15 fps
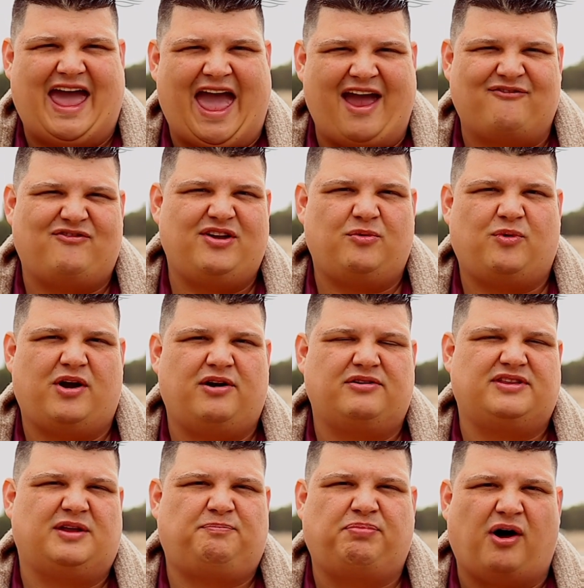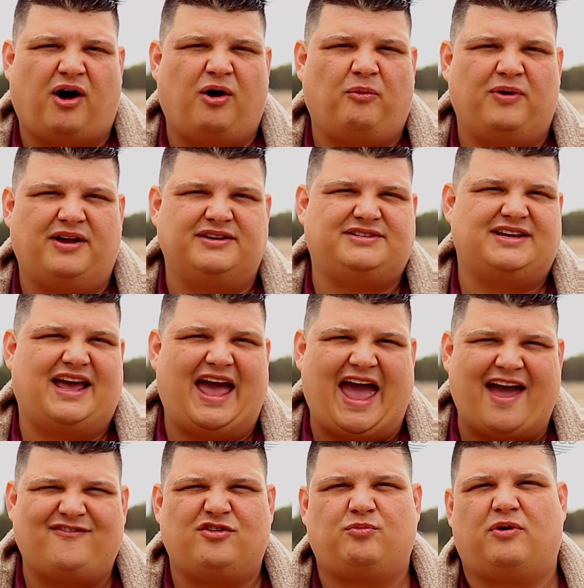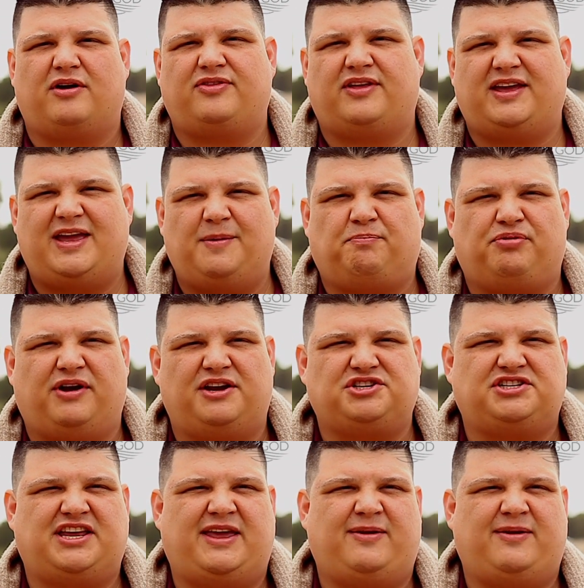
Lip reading: everywhere that Paul went, everywhere that he preached,